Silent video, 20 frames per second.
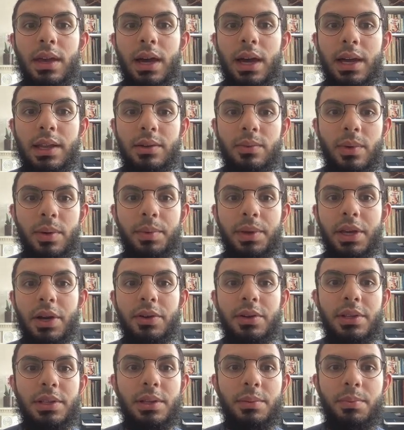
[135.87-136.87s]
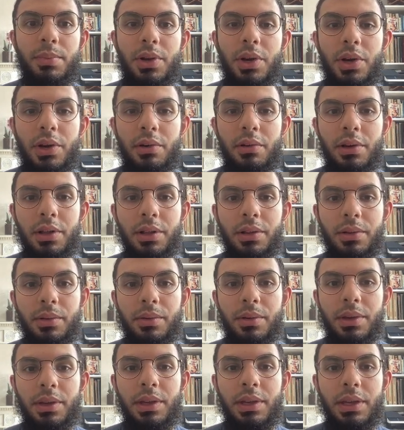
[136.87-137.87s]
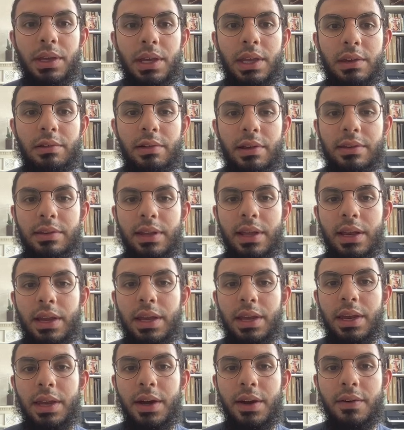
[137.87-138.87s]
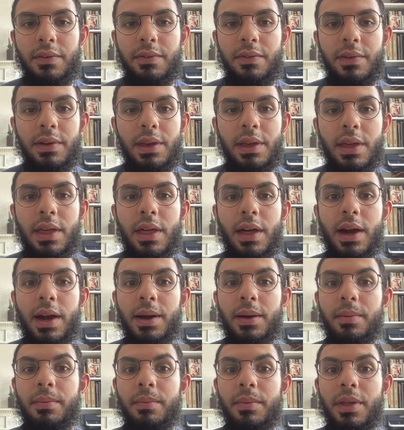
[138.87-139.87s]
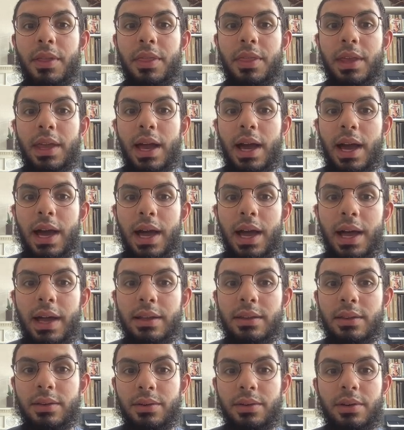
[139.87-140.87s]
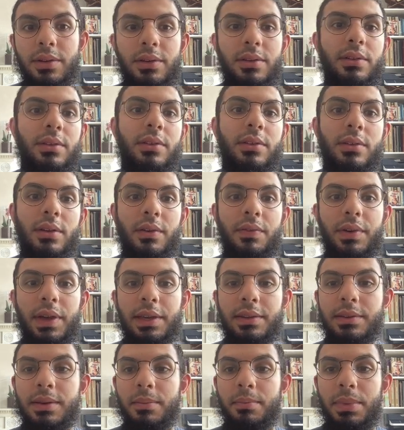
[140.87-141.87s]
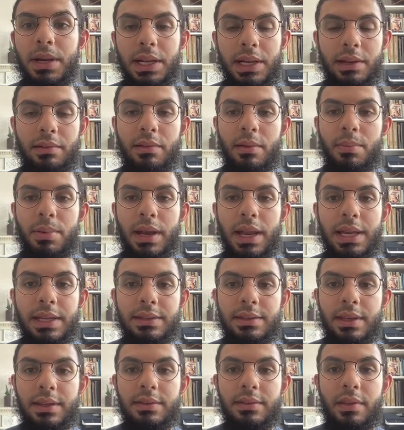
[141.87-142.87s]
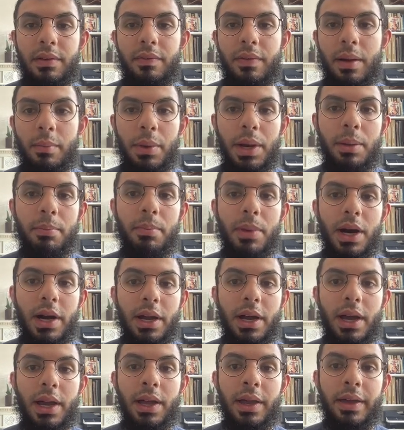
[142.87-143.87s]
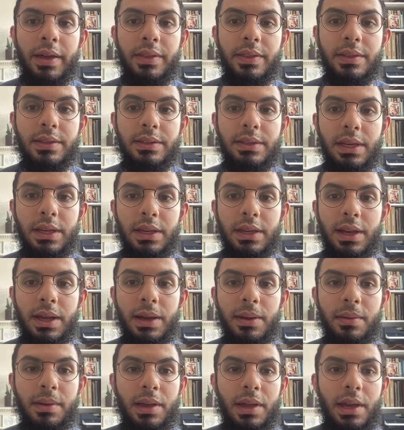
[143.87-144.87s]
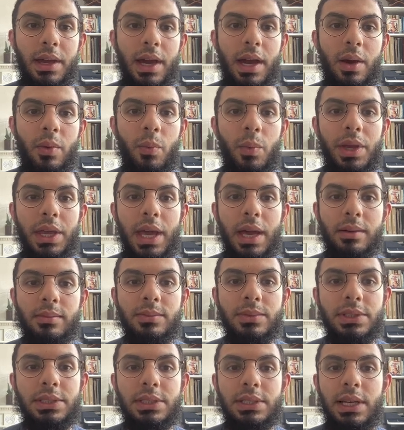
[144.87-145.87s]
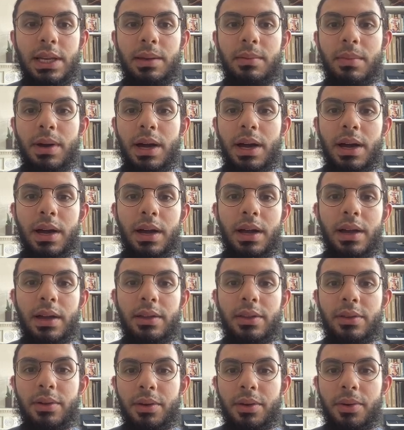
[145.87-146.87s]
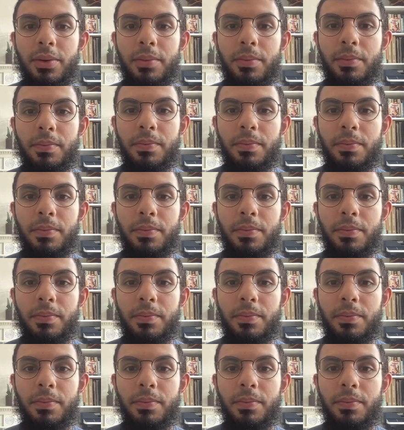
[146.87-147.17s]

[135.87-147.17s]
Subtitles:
And when we go to the plural, interestingly enough, the atun suffix completely replaces the feminine marker in the singular, and we get muslimatun.